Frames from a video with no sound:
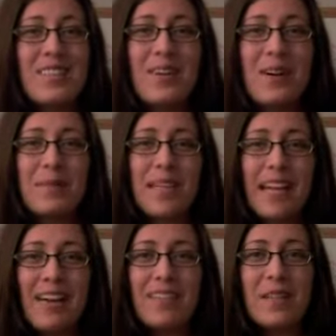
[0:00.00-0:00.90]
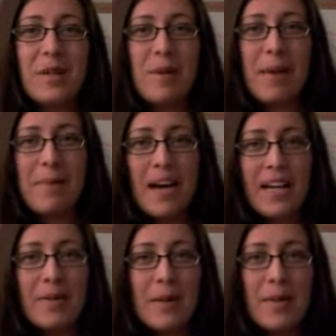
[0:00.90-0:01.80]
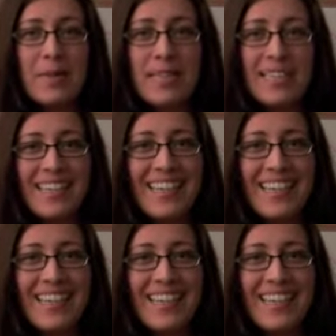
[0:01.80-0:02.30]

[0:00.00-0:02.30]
so I'm gonna have a little vampire baby.